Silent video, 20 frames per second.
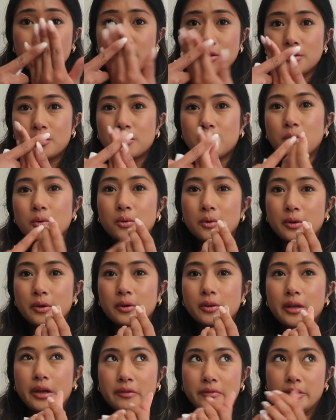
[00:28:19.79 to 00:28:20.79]
cuticle
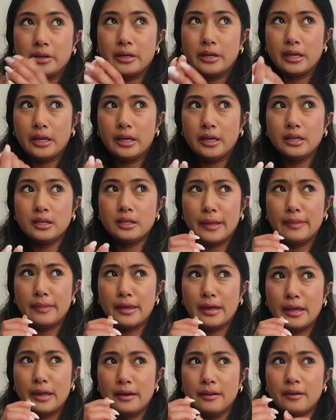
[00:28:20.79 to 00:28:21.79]
oil every night and
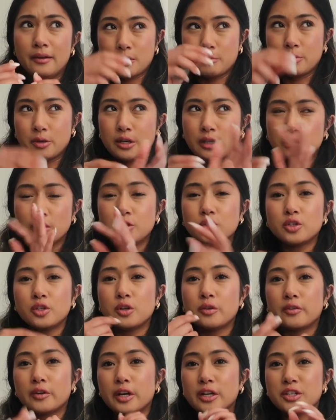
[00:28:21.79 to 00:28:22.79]
then like putting lotion
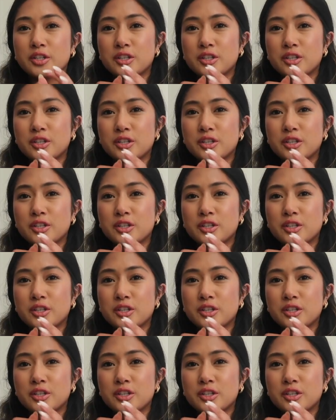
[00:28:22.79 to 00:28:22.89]
over it,